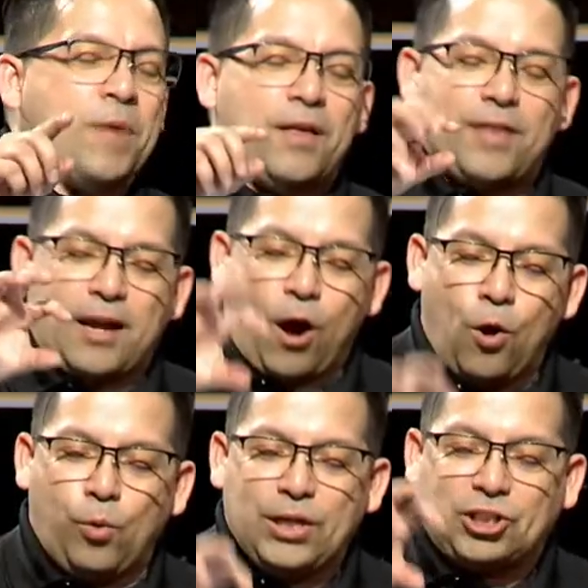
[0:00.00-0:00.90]
They
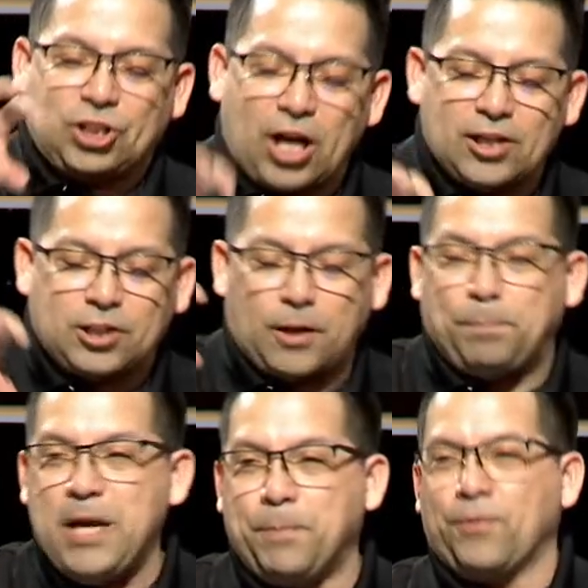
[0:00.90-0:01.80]
always judge
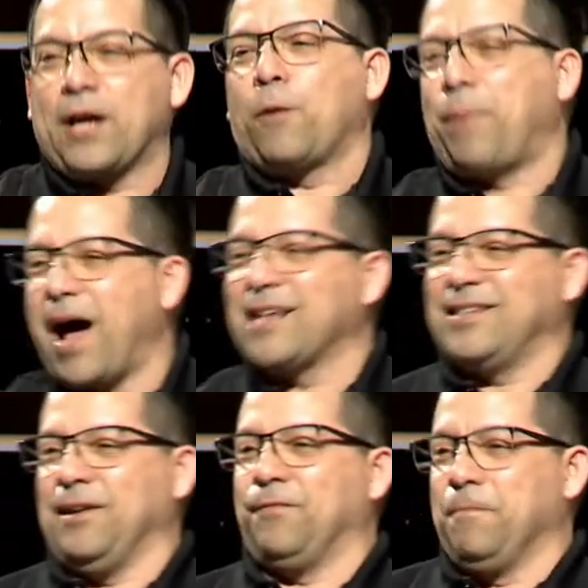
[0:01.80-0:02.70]
people that are positive.